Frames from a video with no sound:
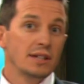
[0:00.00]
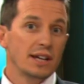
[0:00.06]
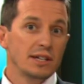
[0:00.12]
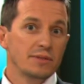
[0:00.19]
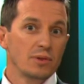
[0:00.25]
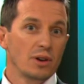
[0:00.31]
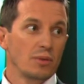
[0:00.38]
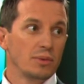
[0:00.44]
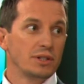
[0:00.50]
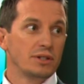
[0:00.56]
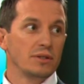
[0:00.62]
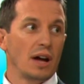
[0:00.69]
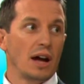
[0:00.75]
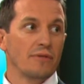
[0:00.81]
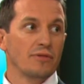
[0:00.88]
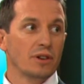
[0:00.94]
Tasma and I went
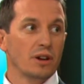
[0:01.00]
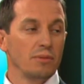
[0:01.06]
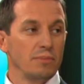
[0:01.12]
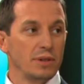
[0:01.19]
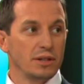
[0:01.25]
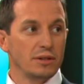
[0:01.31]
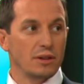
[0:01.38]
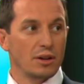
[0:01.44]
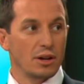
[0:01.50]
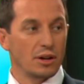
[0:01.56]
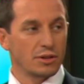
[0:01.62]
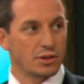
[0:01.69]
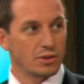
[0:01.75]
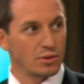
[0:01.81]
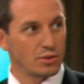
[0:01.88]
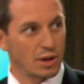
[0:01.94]
to Africa, uh,
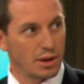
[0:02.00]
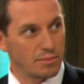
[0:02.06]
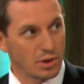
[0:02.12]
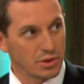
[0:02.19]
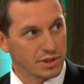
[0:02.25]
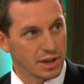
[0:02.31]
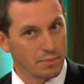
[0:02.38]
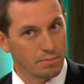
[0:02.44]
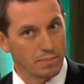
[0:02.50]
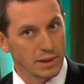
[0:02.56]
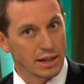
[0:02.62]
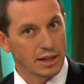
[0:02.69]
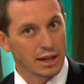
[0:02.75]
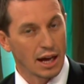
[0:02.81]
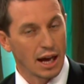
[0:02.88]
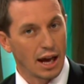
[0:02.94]
to uh,
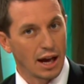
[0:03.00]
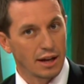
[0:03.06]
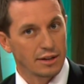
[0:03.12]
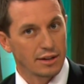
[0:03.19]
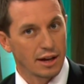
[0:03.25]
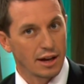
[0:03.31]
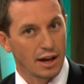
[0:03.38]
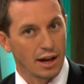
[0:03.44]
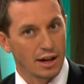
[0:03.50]
Mozambique and, uh,